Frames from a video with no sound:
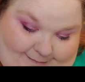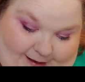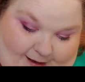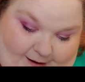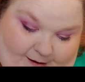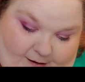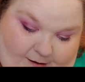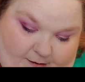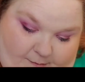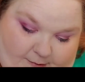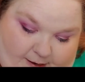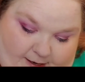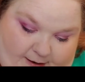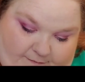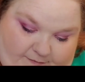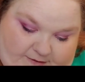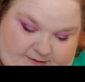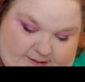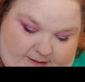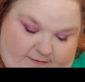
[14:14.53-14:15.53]
I
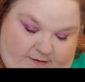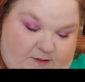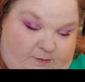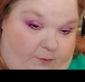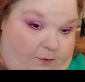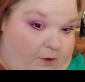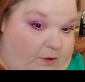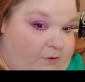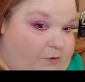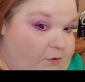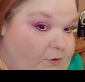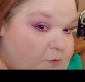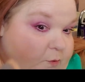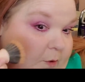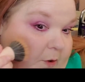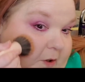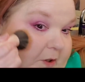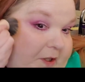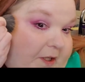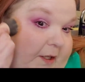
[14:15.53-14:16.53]
have to say this bronzer is
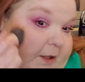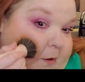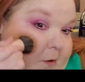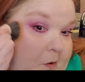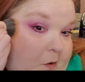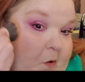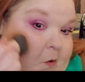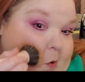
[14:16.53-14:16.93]
working